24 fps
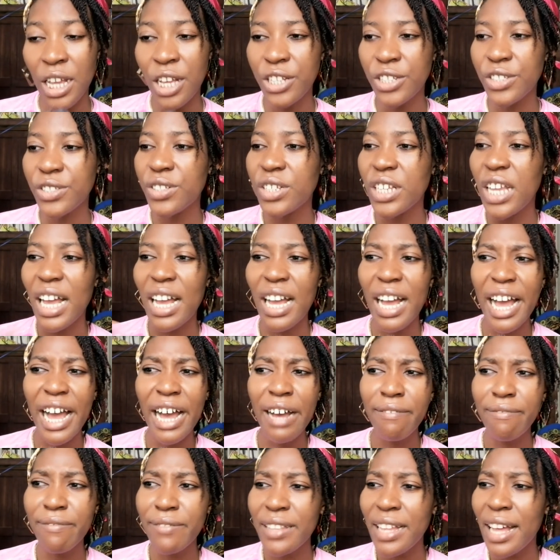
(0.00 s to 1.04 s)
So
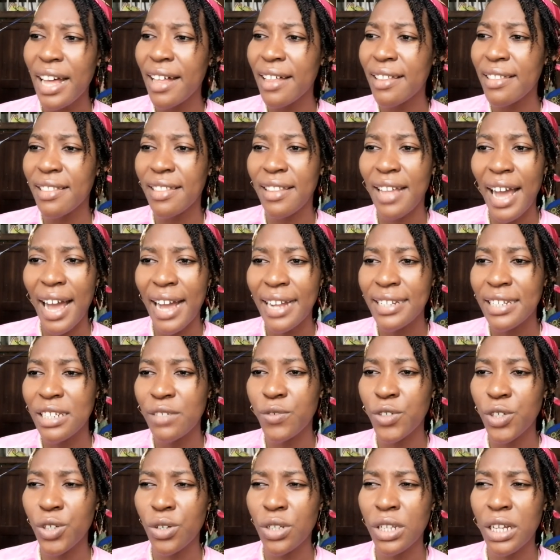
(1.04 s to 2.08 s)
after that, he
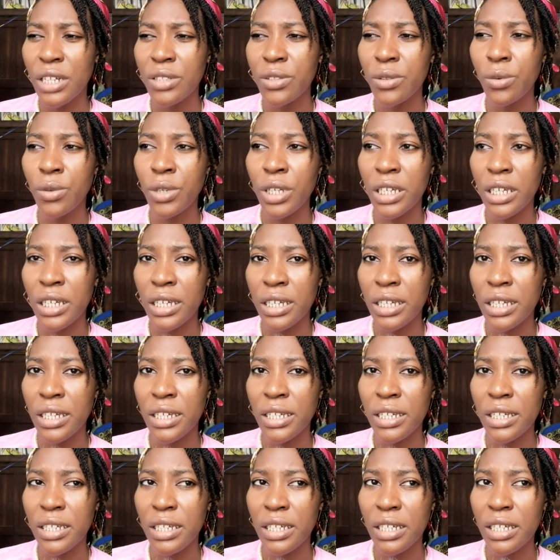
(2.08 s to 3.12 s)
figured out, okay,
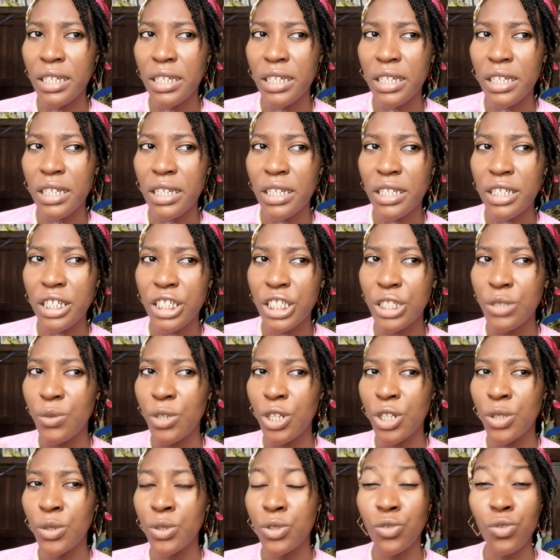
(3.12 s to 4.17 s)
she didn't
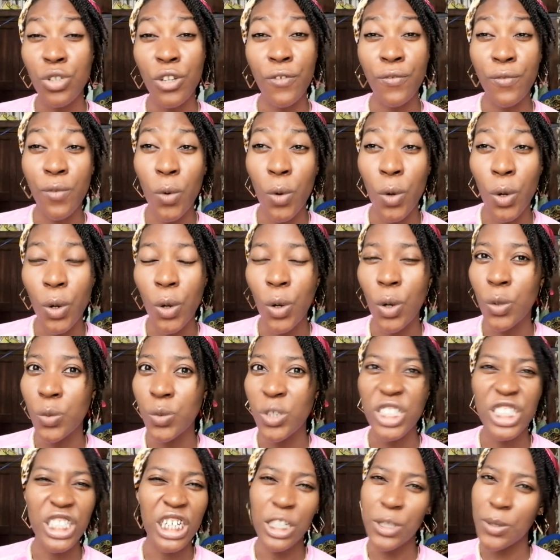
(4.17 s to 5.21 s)
really know through a phone call,
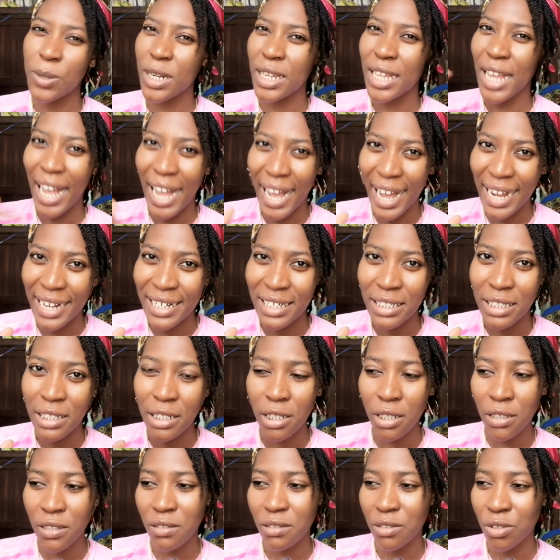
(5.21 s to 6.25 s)
which she actually had,
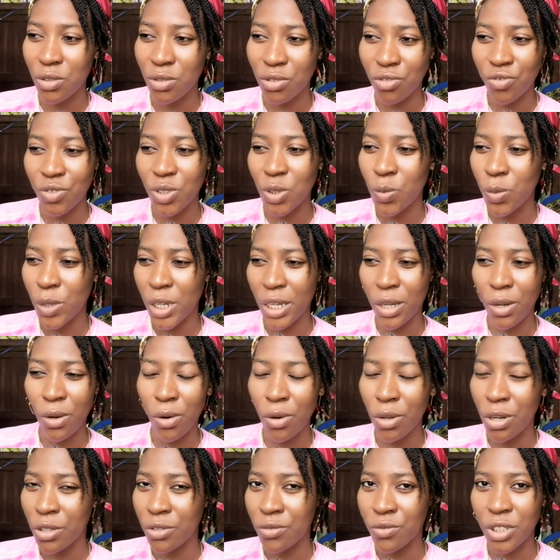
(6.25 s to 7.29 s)
three-way
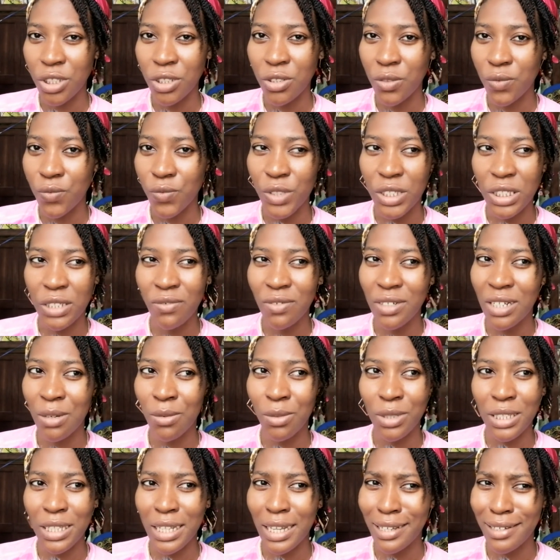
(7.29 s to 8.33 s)
call and the rest of it. The father
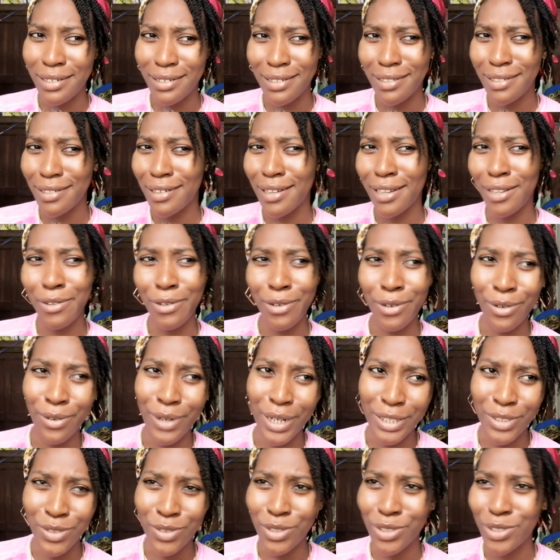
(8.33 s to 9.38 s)
was like, hello,
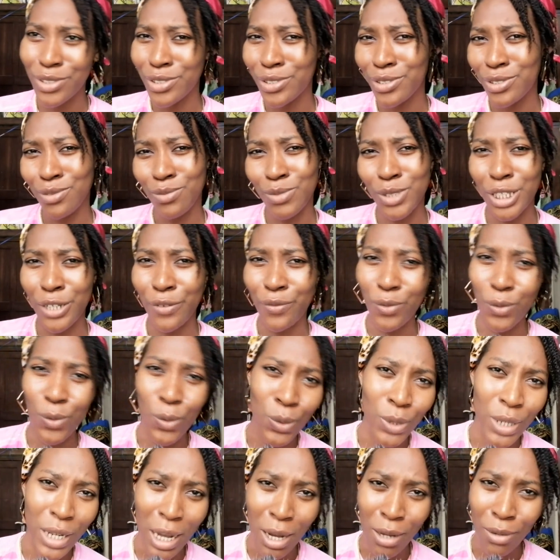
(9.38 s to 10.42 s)
I thought you must have
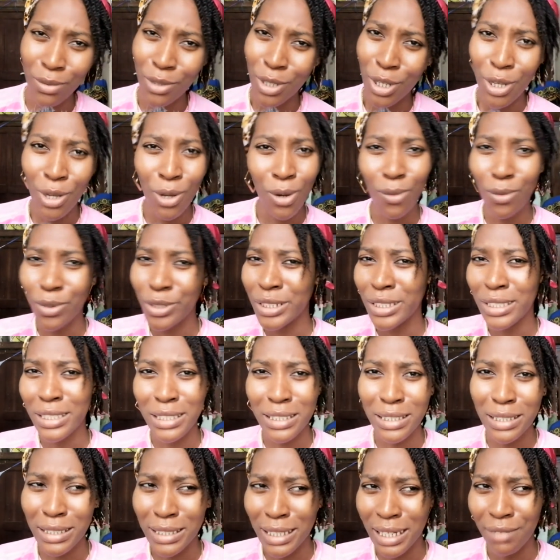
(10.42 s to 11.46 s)
told her what it is.